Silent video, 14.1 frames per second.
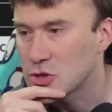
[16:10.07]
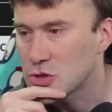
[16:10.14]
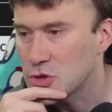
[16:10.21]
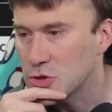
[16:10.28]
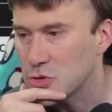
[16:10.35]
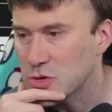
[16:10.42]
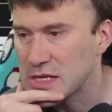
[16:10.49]

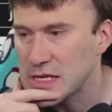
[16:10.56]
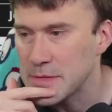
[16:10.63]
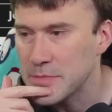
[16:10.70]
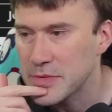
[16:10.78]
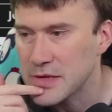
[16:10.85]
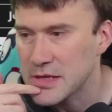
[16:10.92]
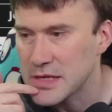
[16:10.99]
Do you
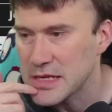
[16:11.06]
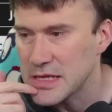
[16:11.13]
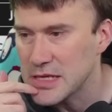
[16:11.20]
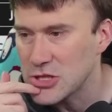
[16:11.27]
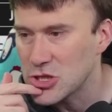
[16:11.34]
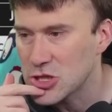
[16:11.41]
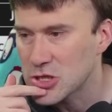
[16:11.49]
keep
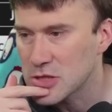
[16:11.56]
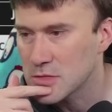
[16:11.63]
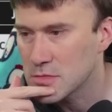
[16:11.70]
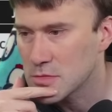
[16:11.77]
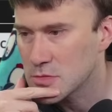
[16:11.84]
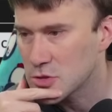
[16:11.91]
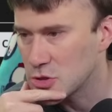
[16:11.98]
each...
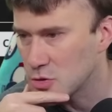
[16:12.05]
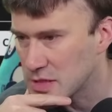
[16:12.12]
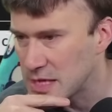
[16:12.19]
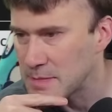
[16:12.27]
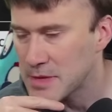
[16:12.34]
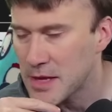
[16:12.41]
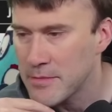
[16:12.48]
Do you
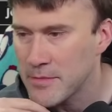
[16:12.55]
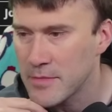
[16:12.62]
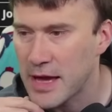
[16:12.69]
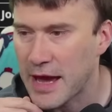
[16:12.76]
keep them